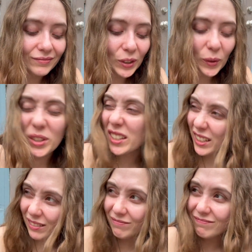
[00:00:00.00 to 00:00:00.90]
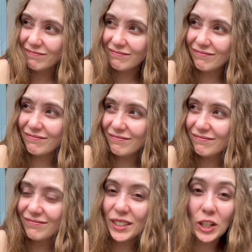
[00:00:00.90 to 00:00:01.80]
what was i saying
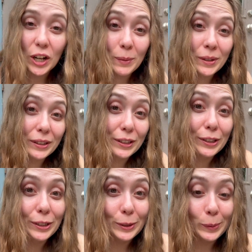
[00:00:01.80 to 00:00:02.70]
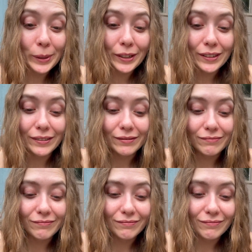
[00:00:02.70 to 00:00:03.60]
sorry i'm a little bit
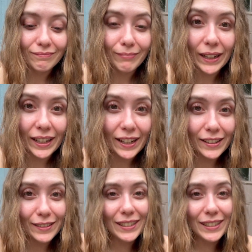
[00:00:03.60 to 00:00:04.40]
medicated